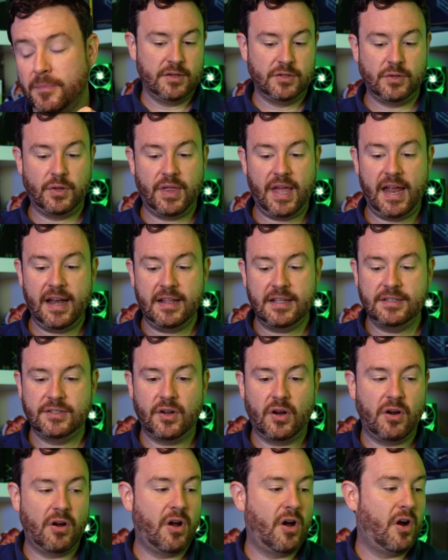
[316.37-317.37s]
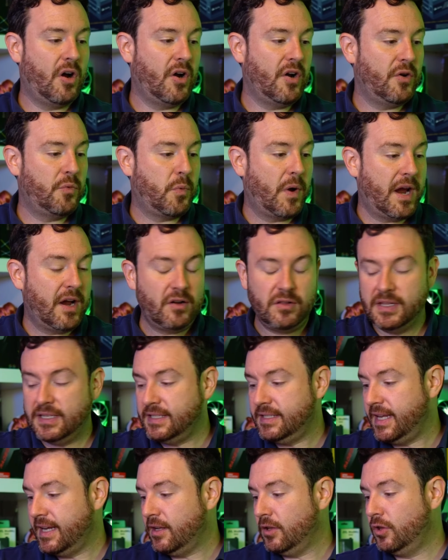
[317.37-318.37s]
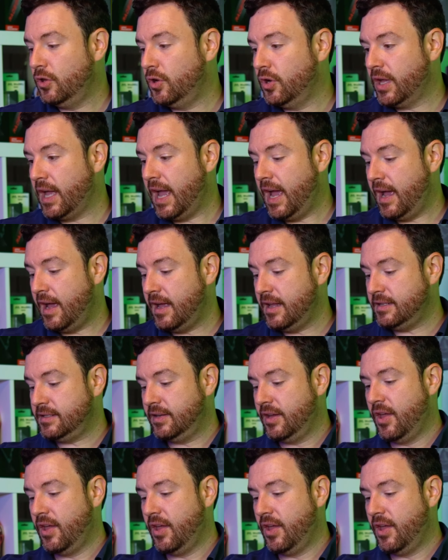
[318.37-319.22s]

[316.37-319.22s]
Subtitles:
So that is our hardware. Let's take a look at